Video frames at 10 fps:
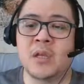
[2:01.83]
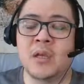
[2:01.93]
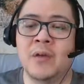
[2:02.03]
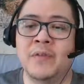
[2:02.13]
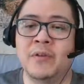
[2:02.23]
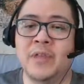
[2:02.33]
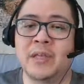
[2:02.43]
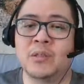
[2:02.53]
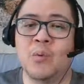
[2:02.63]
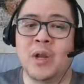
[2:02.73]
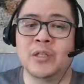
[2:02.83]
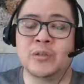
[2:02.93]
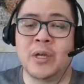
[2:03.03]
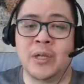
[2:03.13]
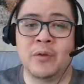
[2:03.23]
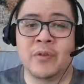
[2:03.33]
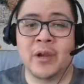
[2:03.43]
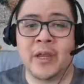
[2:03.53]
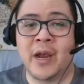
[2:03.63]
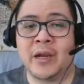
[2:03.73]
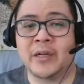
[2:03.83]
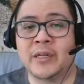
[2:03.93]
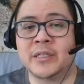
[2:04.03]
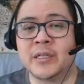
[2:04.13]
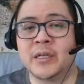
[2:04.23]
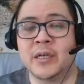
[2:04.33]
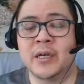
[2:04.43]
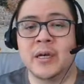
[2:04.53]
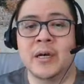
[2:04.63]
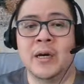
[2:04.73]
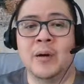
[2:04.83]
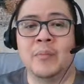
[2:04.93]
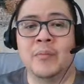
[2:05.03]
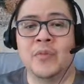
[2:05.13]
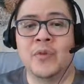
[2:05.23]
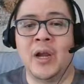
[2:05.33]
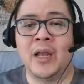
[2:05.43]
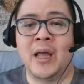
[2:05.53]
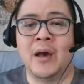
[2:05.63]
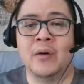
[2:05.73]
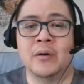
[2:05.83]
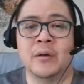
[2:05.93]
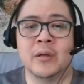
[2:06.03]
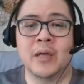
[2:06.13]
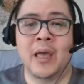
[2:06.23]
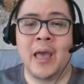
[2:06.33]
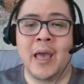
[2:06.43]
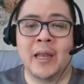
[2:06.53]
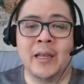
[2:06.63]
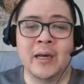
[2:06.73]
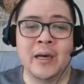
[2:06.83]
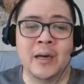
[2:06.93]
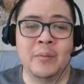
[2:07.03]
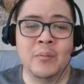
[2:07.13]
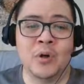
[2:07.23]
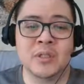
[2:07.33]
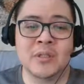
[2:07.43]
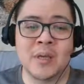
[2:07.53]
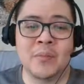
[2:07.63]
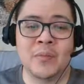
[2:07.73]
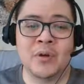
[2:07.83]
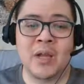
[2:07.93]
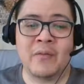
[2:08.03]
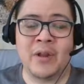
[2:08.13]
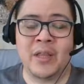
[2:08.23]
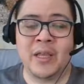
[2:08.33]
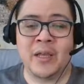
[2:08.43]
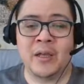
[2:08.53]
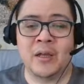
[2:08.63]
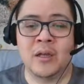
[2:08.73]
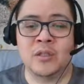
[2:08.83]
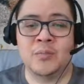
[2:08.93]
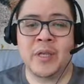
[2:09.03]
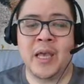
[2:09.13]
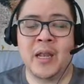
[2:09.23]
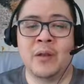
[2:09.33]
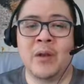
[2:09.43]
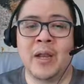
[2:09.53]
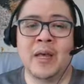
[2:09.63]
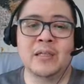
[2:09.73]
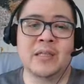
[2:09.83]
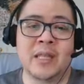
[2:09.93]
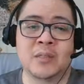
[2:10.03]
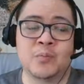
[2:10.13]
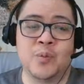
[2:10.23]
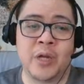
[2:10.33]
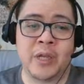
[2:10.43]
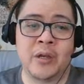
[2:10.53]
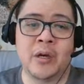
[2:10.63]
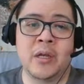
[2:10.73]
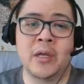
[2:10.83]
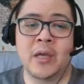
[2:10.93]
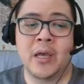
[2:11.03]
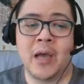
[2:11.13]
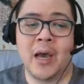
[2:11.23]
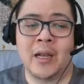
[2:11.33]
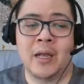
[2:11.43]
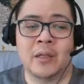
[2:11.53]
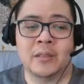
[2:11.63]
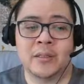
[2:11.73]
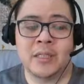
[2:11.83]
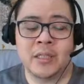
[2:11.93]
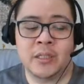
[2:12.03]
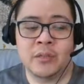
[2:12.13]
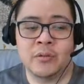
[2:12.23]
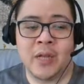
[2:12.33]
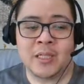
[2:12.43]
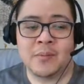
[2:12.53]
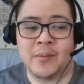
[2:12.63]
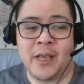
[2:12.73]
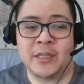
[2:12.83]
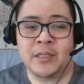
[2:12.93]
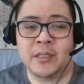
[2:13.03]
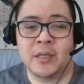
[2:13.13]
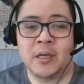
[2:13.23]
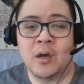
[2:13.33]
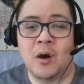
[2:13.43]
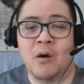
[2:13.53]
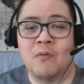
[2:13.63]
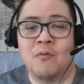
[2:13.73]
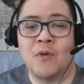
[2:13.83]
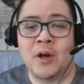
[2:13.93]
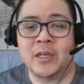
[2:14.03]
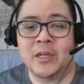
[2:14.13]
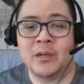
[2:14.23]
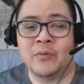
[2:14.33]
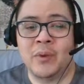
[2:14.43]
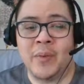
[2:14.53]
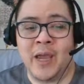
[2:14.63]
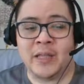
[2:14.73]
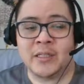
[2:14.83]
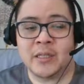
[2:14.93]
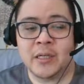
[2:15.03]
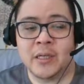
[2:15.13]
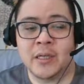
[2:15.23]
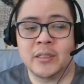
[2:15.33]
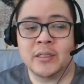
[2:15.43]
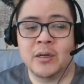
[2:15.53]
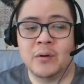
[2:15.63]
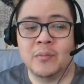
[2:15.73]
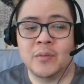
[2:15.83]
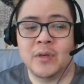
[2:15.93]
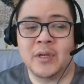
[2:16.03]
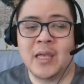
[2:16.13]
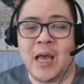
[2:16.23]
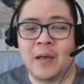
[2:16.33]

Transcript: few things we wanted to try to do with our characters right now, and most of them don't have anything duplicated right now, so that's pretty good. And I'll just do an explanation of what remains. So yeah,